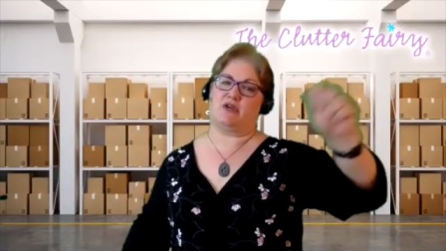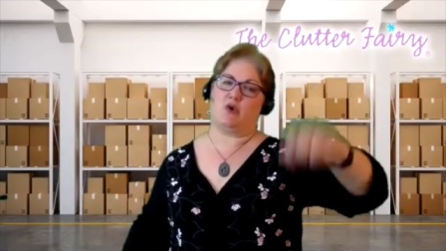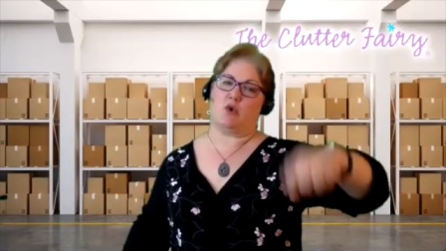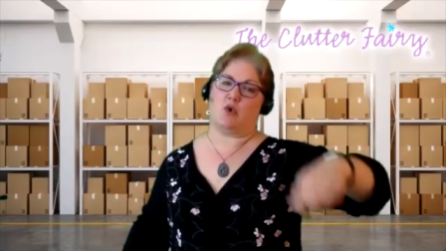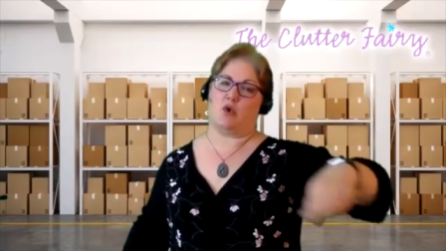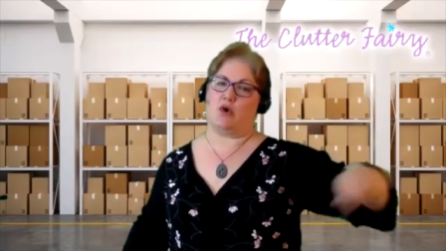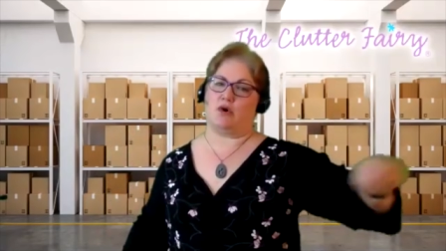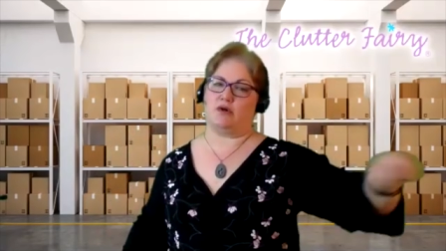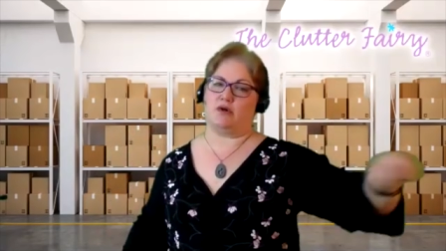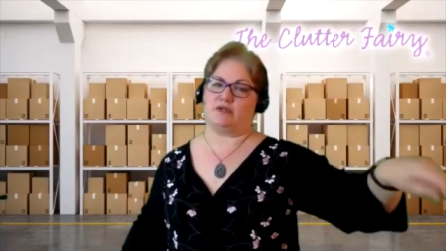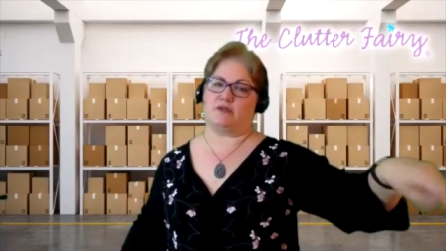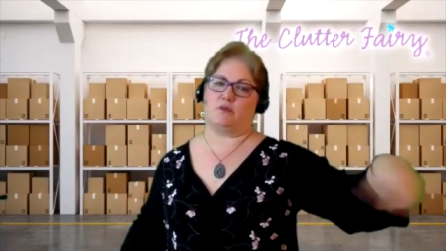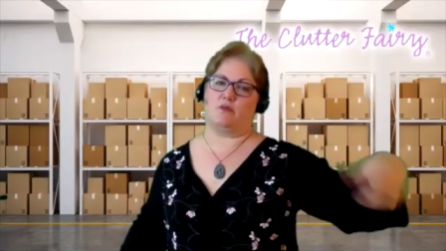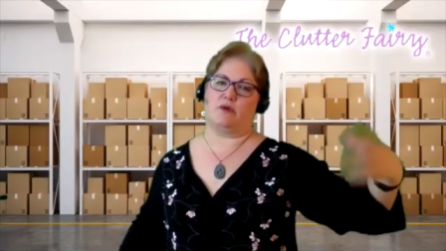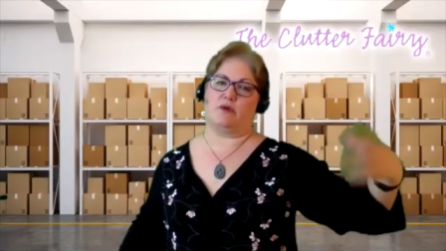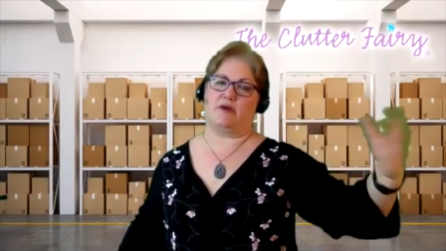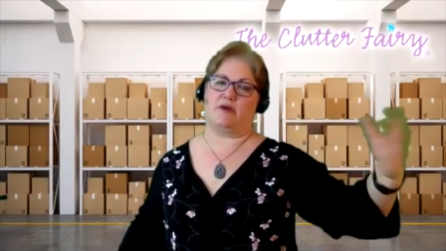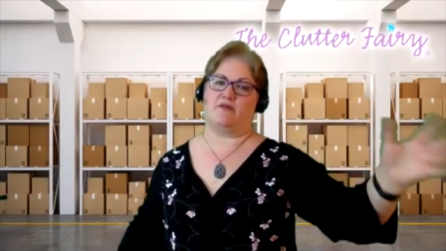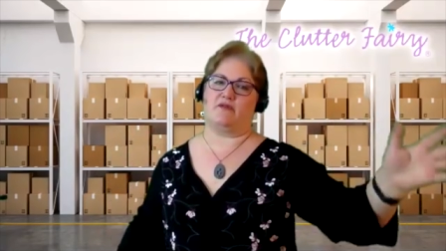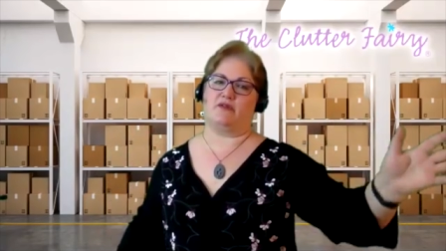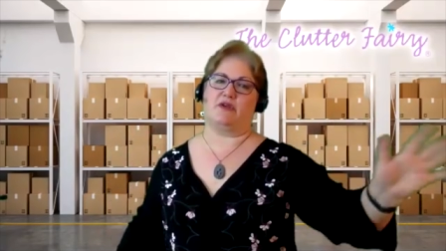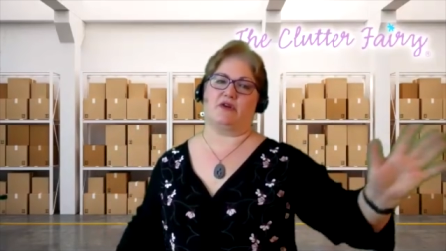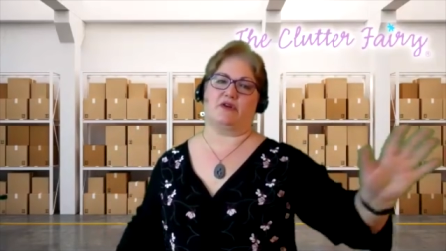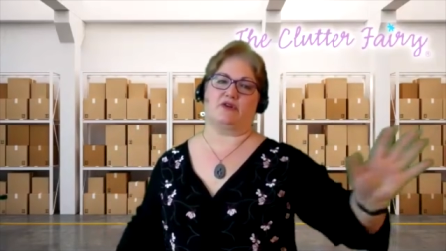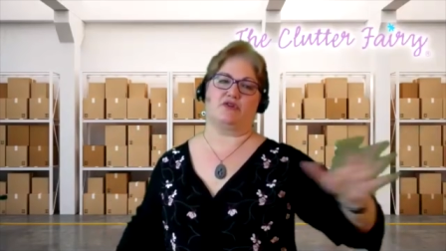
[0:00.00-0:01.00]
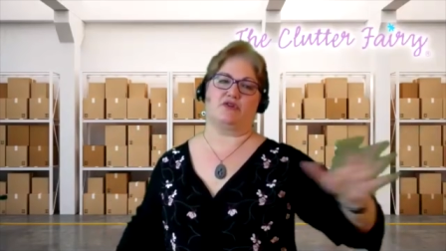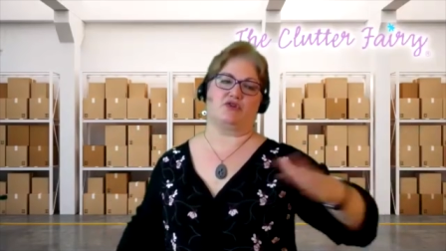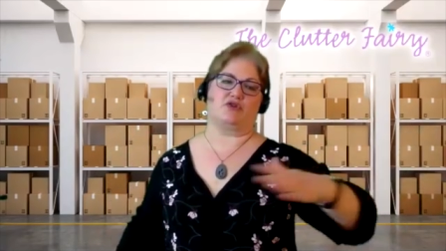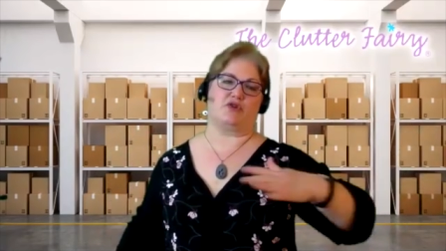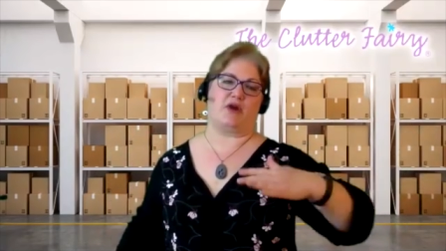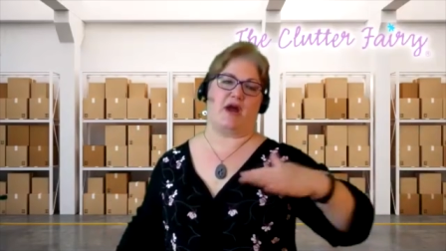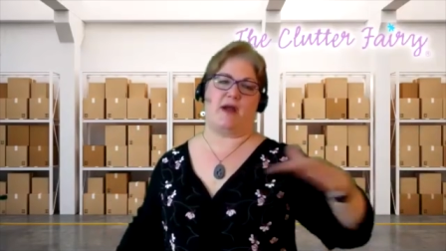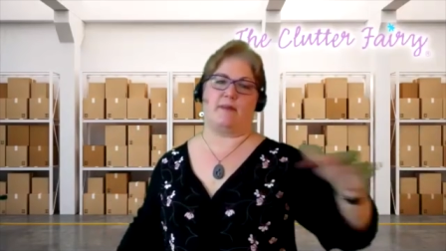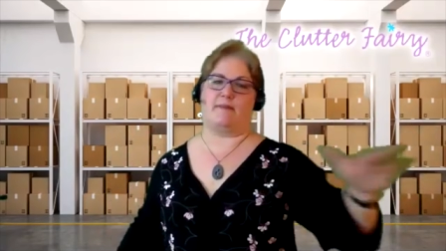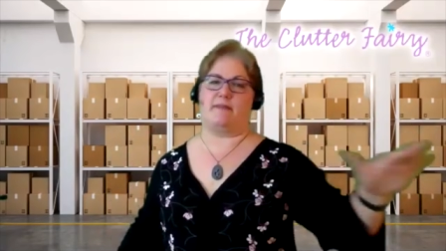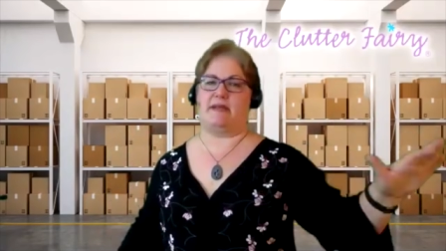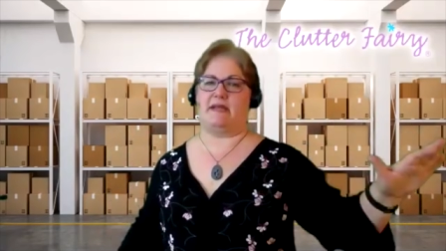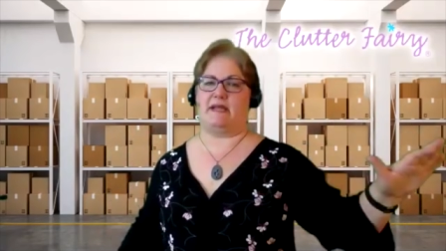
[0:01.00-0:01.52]
cords and whatever their
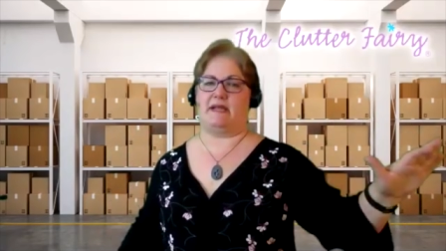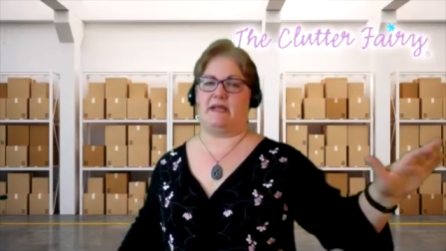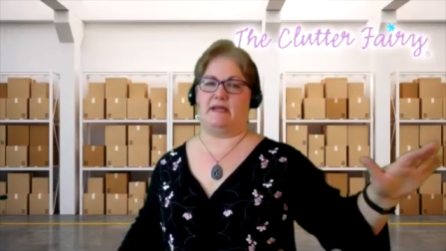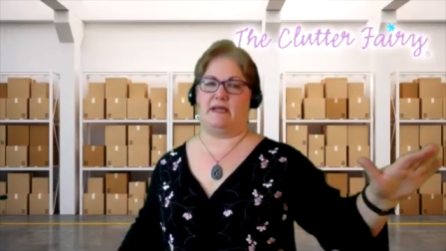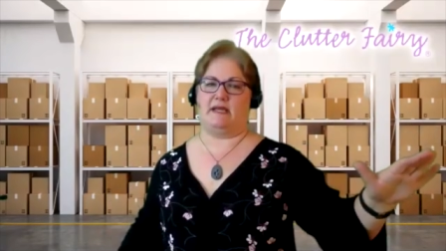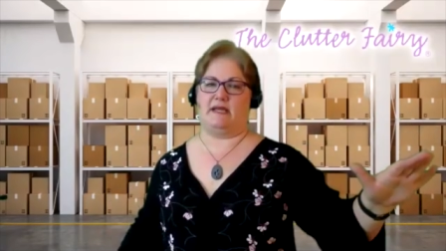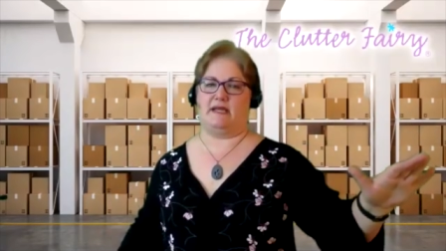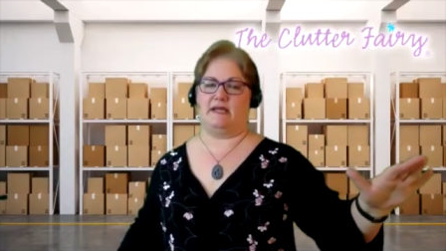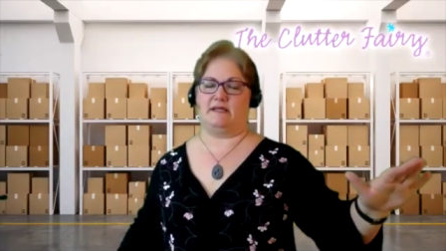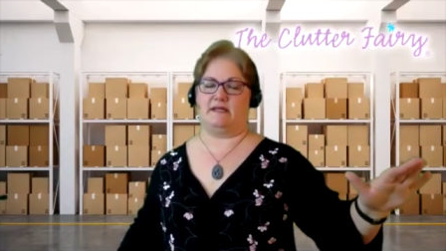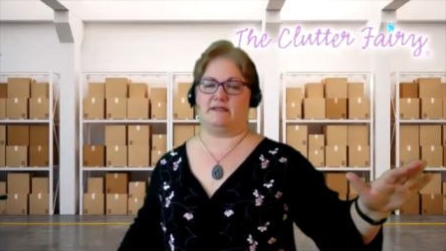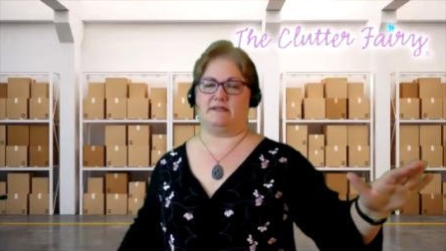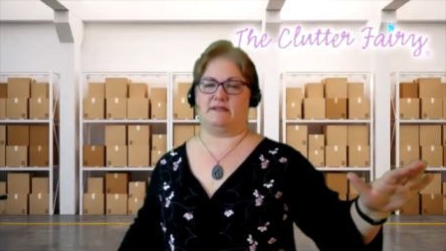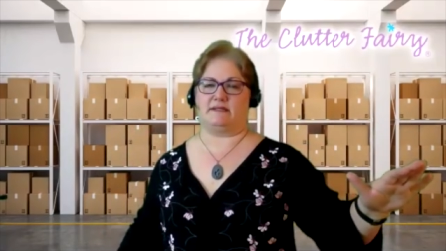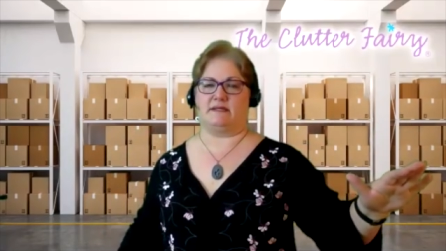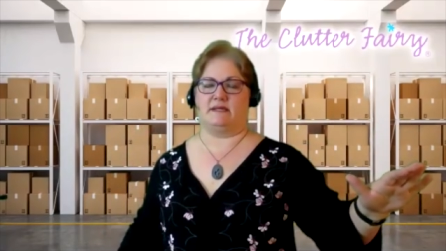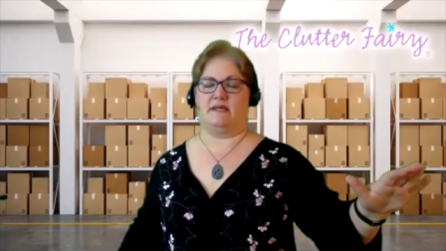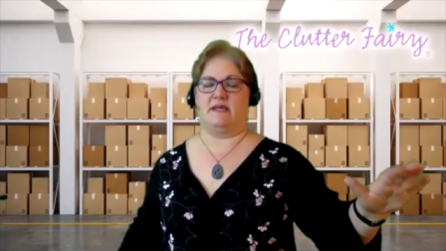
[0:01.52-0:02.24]
strapping is.